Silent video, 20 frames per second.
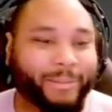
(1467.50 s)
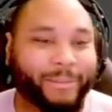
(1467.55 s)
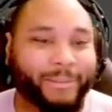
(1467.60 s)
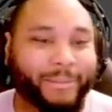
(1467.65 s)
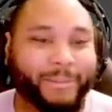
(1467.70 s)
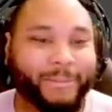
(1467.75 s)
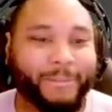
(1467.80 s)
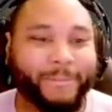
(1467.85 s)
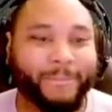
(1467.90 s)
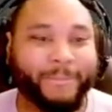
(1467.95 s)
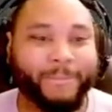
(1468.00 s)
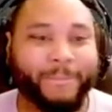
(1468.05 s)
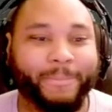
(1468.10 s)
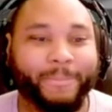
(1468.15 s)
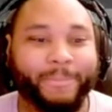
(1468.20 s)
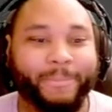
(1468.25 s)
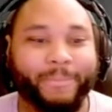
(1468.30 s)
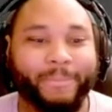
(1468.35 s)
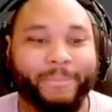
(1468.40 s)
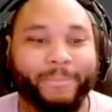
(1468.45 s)

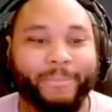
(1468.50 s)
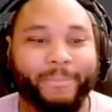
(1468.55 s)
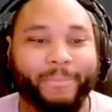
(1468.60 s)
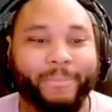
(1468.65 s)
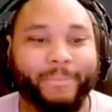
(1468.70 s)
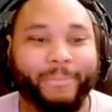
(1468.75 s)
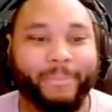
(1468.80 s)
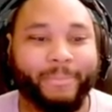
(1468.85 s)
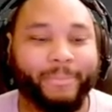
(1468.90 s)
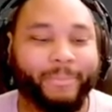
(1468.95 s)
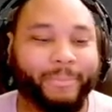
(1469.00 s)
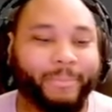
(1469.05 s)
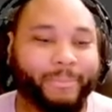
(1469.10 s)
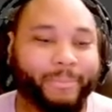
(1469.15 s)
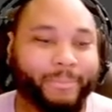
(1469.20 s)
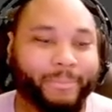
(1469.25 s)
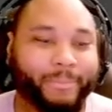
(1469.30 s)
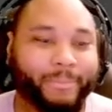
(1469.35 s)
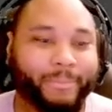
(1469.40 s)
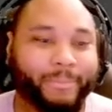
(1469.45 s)

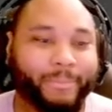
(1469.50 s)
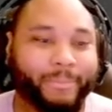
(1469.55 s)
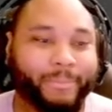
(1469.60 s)
(silence)